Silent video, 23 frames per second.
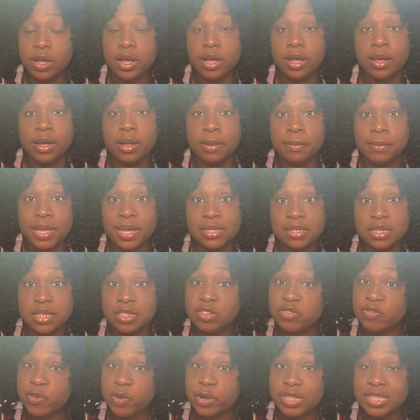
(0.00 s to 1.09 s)
a message
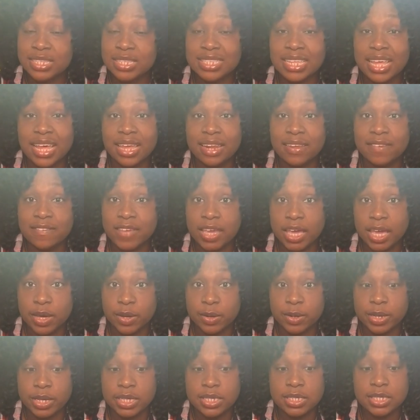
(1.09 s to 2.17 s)
for the sign of
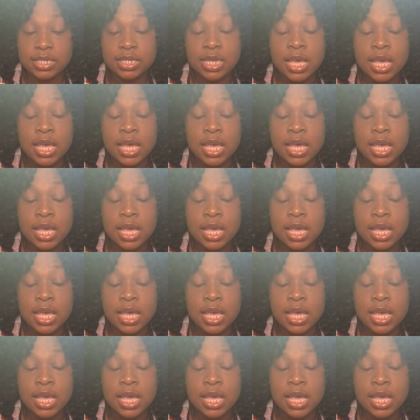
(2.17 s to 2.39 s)
Aries.